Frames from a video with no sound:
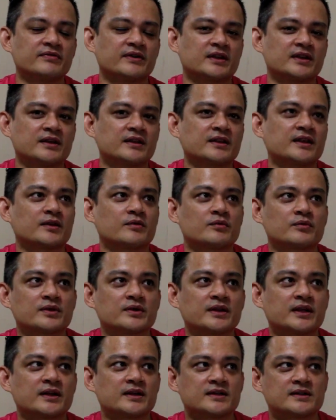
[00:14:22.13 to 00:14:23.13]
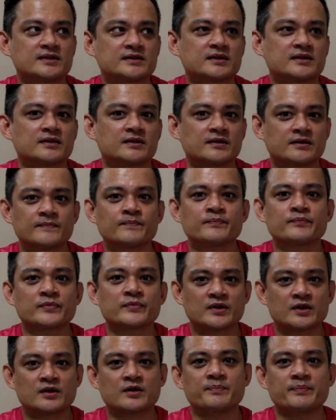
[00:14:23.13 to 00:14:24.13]
I think that is a
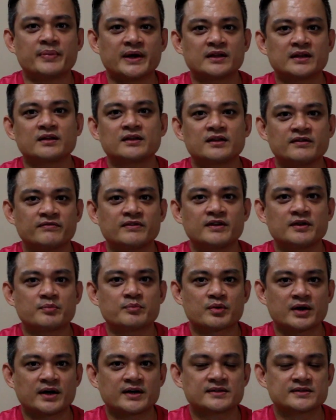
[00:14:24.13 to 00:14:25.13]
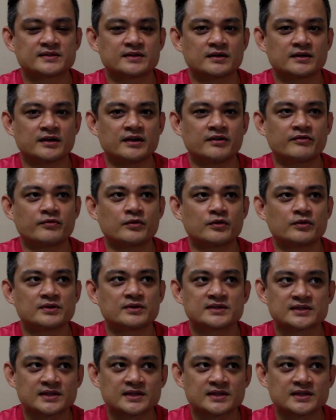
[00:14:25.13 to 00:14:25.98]
competitively priced headphones,